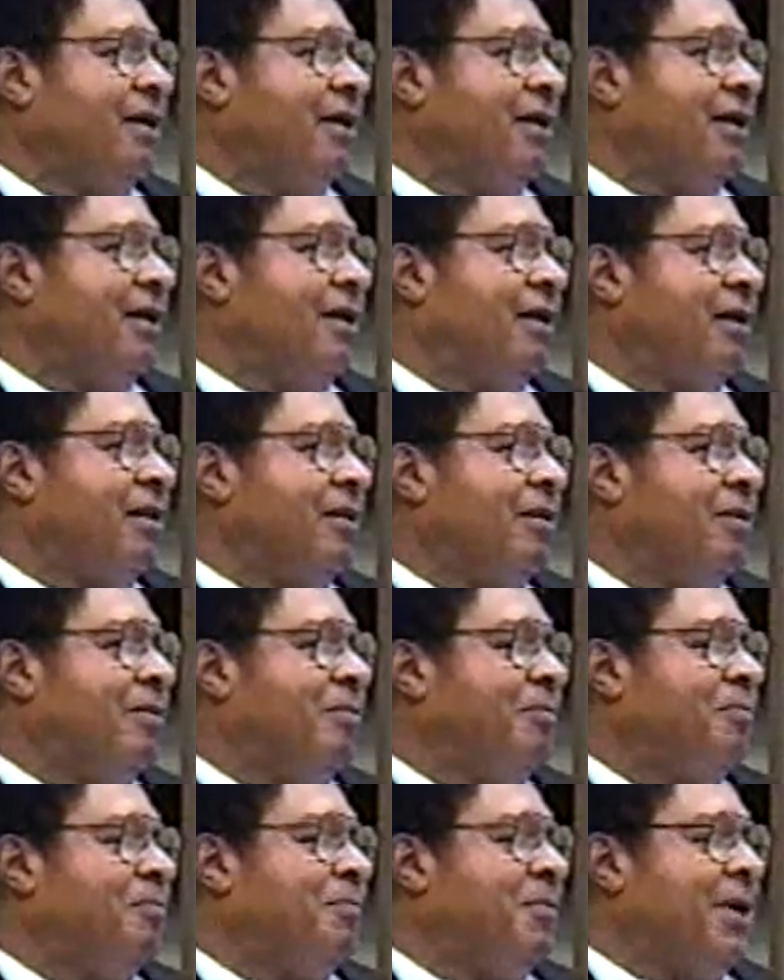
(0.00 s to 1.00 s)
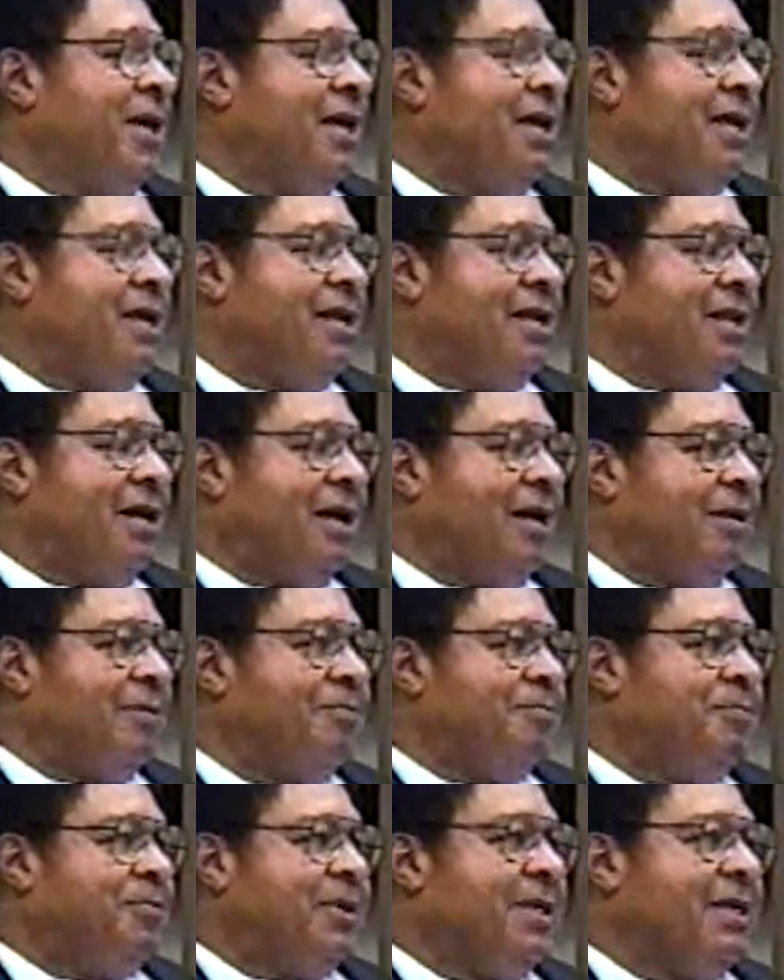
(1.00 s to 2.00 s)
it may
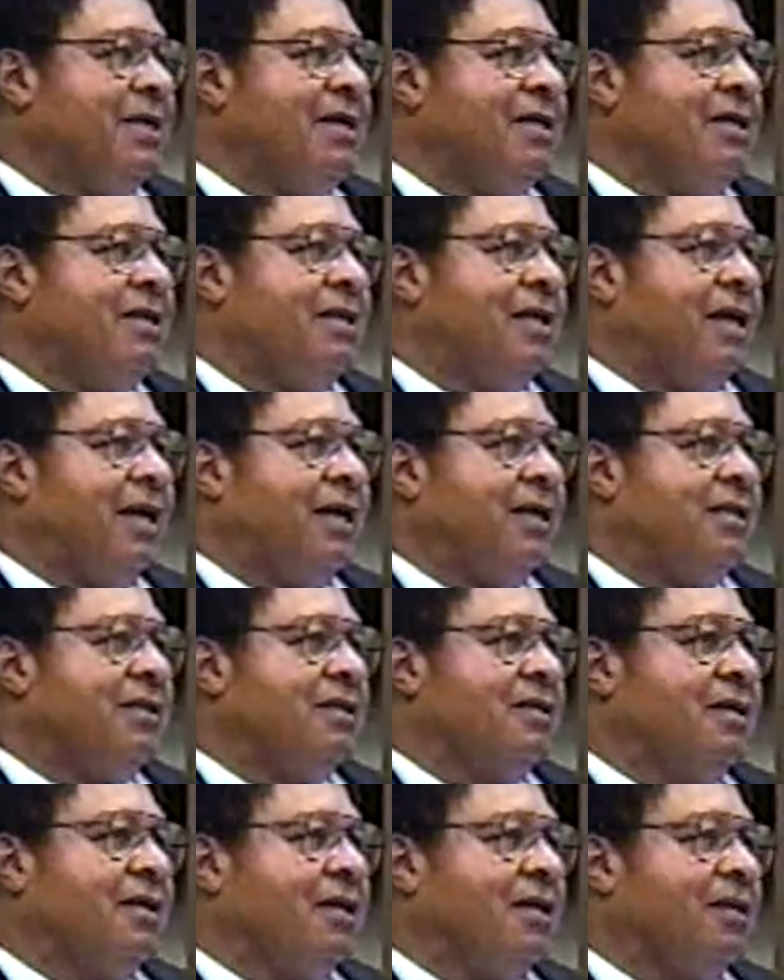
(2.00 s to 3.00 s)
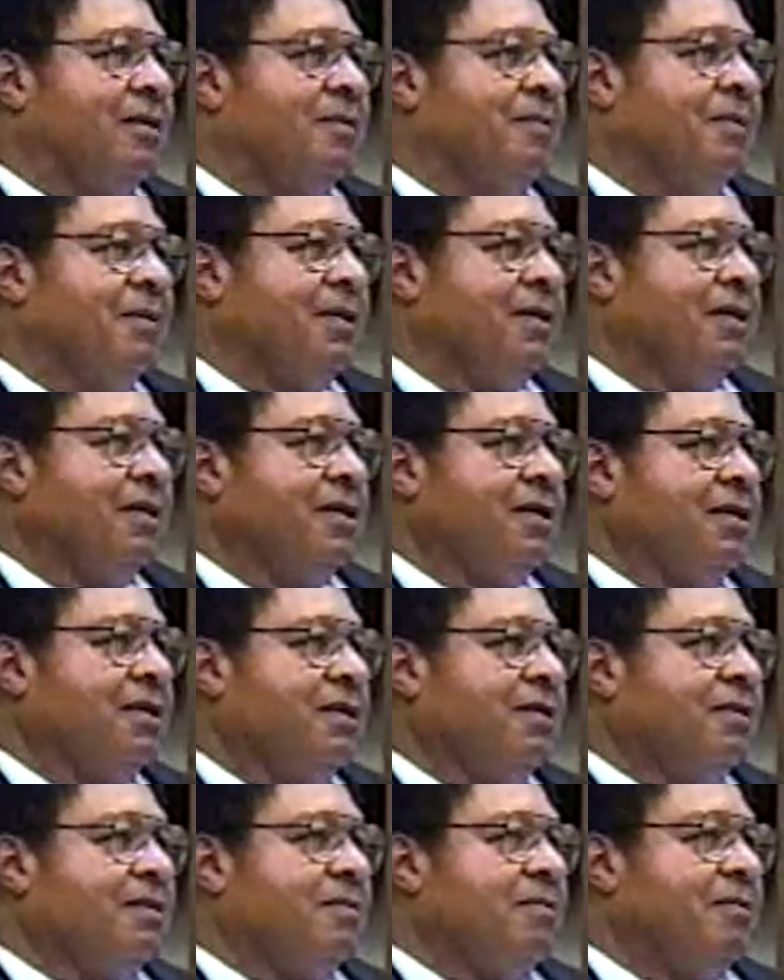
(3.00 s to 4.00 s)
not be that the
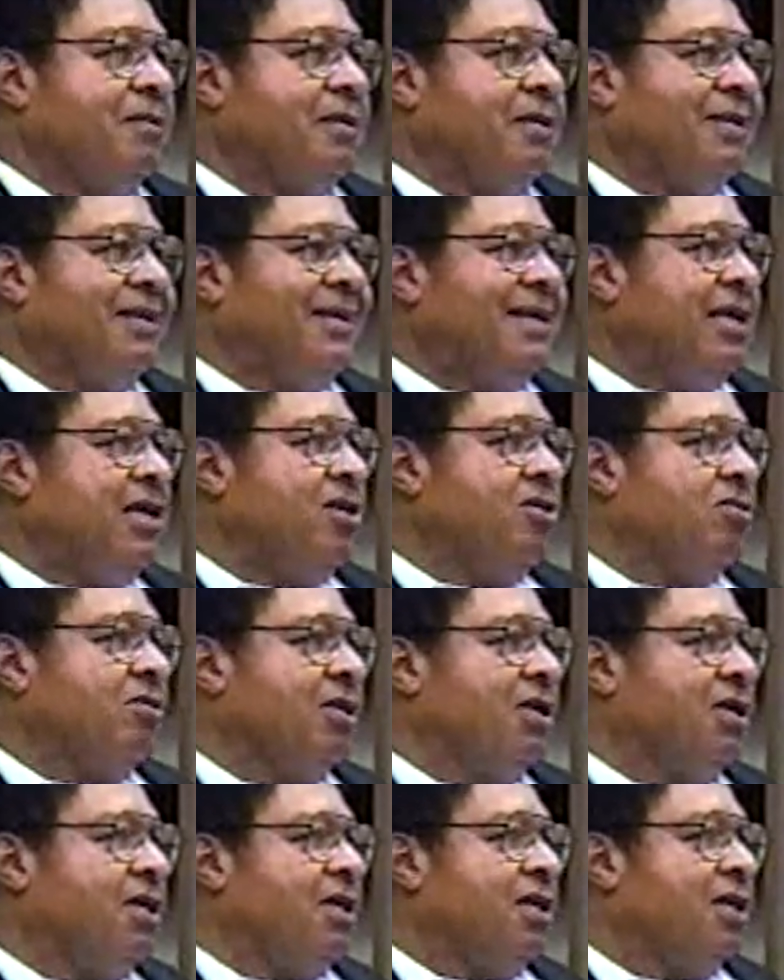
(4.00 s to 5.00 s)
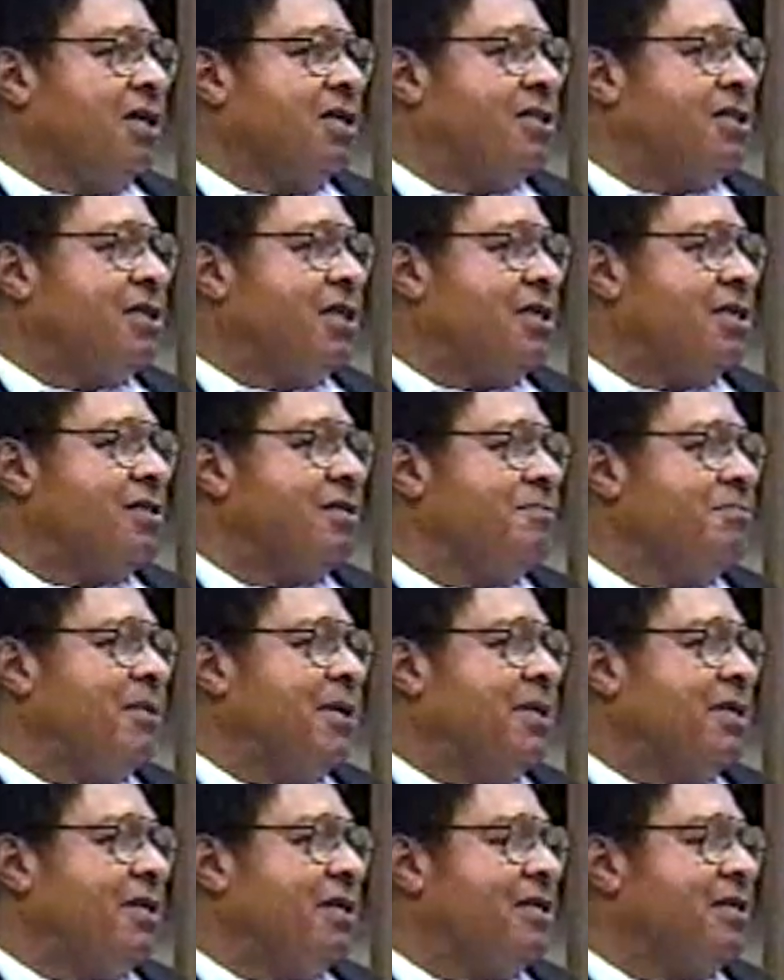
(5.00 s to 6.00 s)
yearly
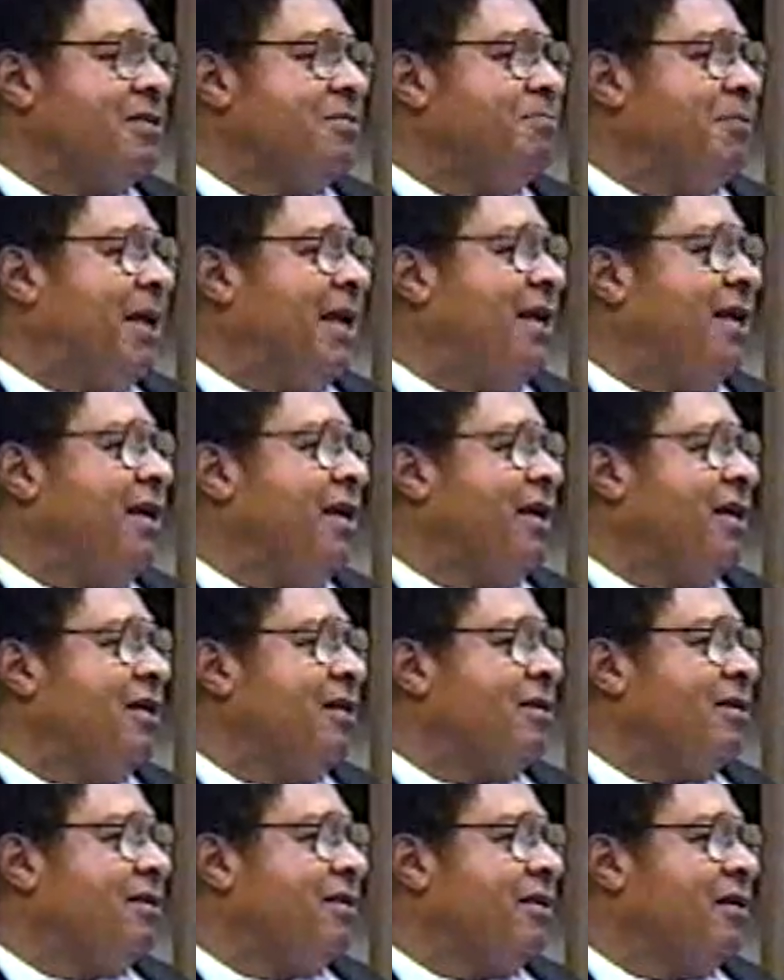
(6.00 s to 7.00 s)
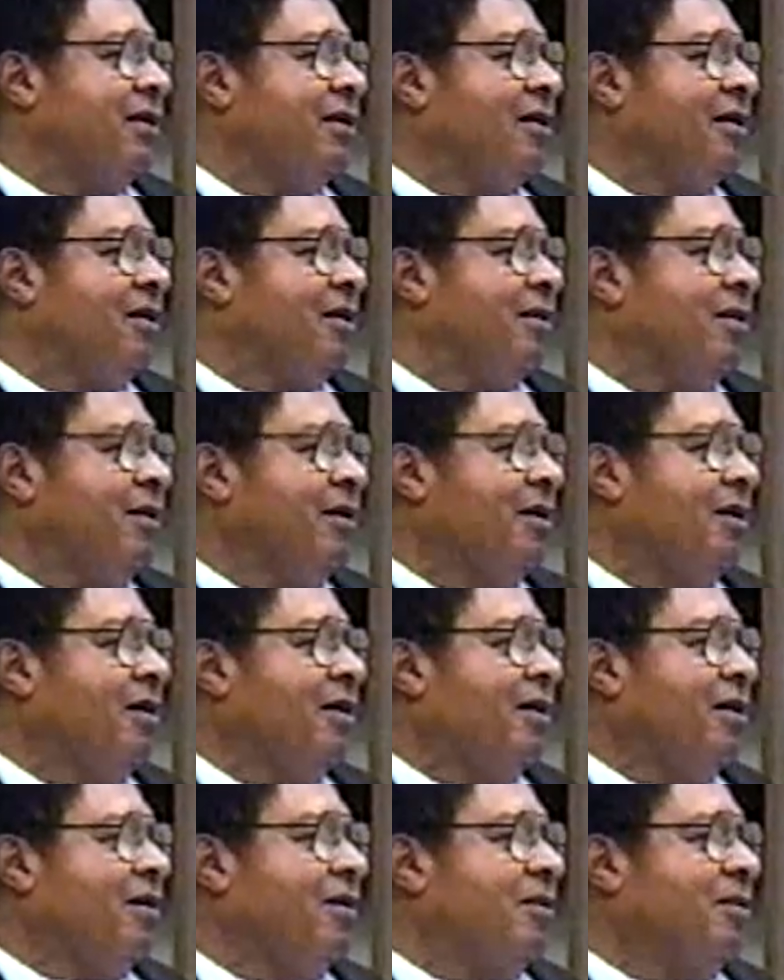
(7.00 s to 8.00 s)
assessment is making it,
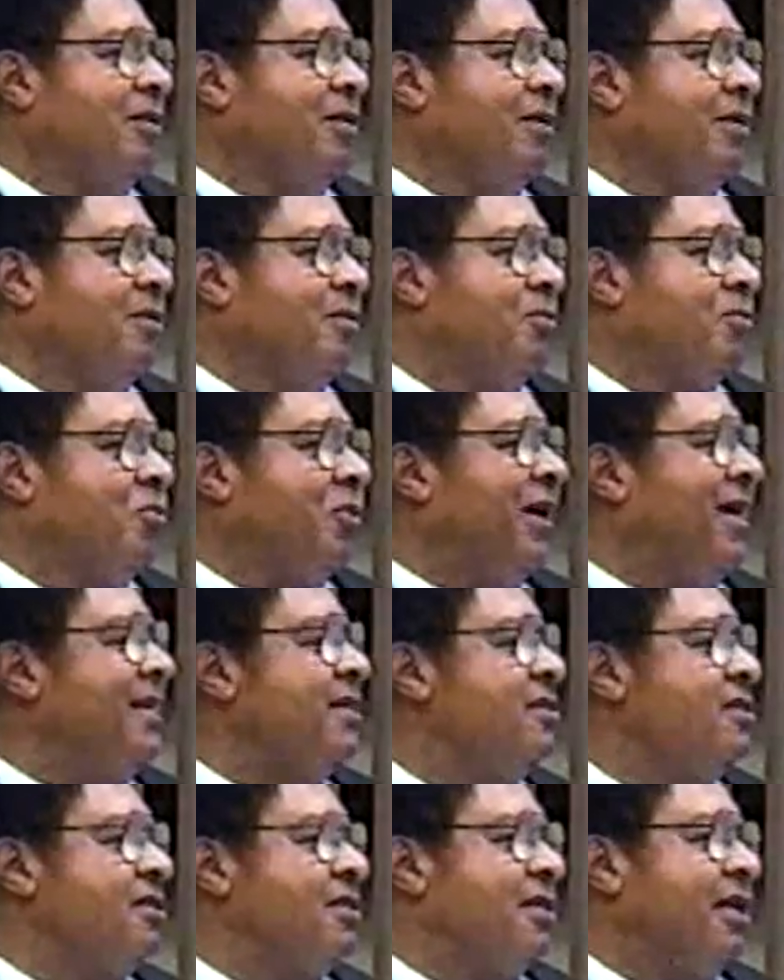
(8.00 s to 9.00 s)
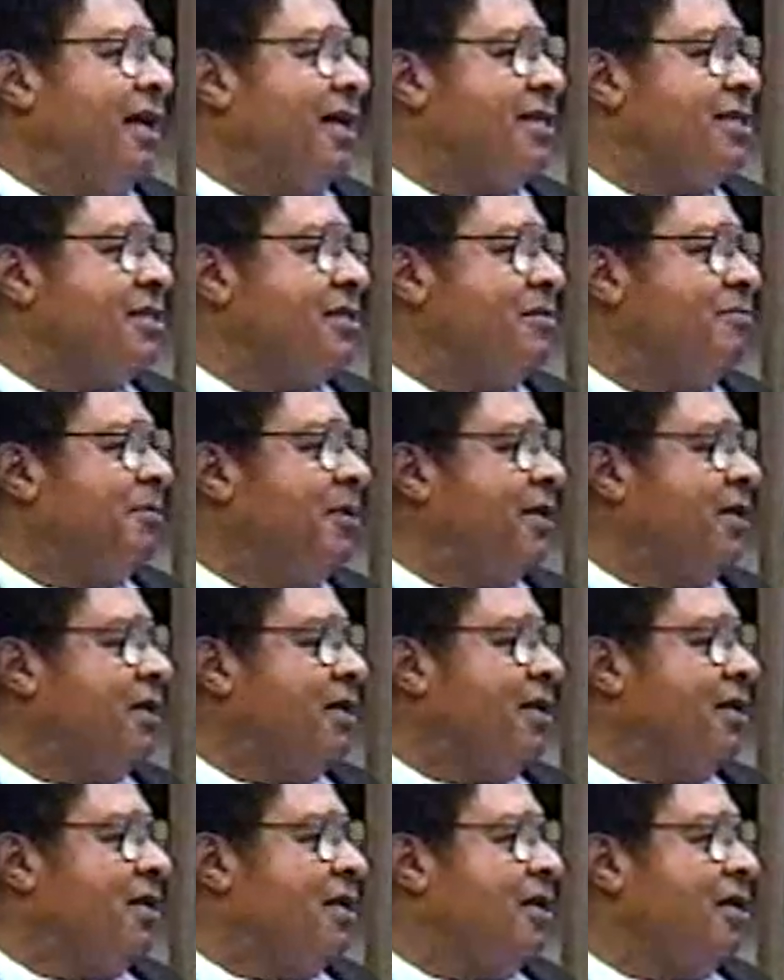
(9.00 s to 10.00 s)
it raises taxes, but
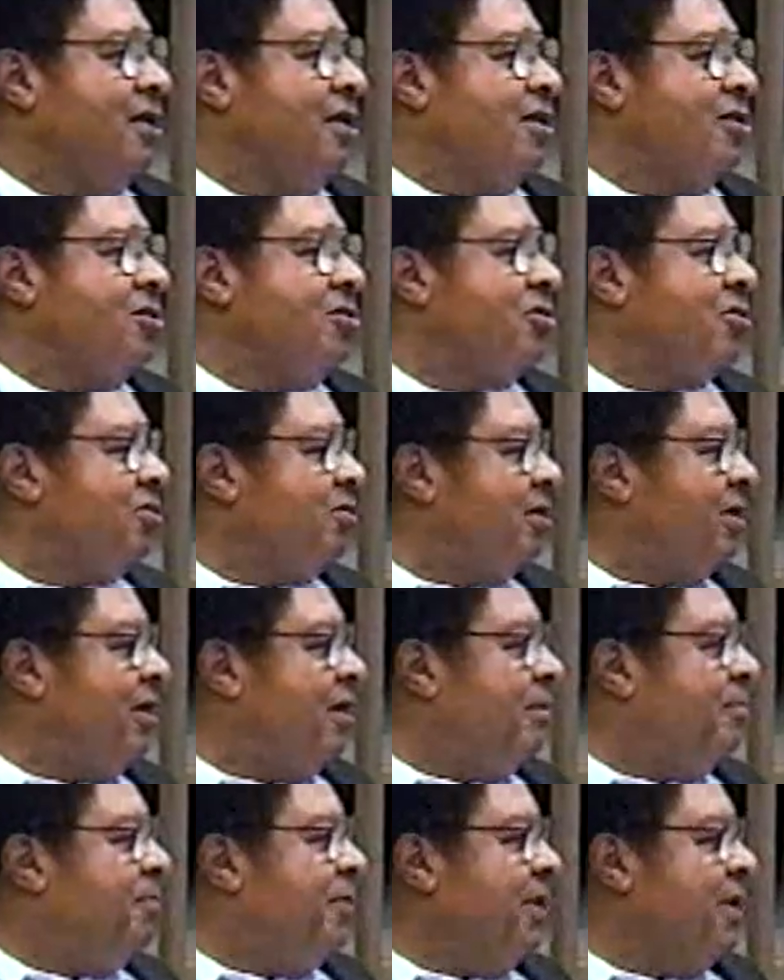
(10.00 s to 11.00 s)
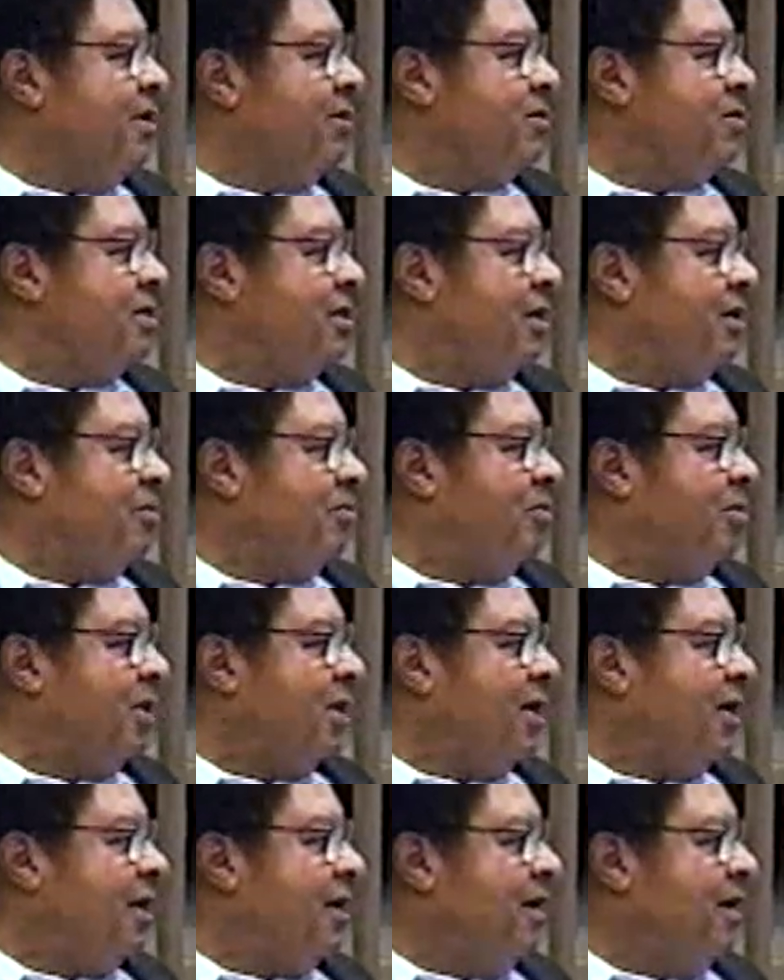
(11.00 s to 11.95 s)
it certainly appears that way.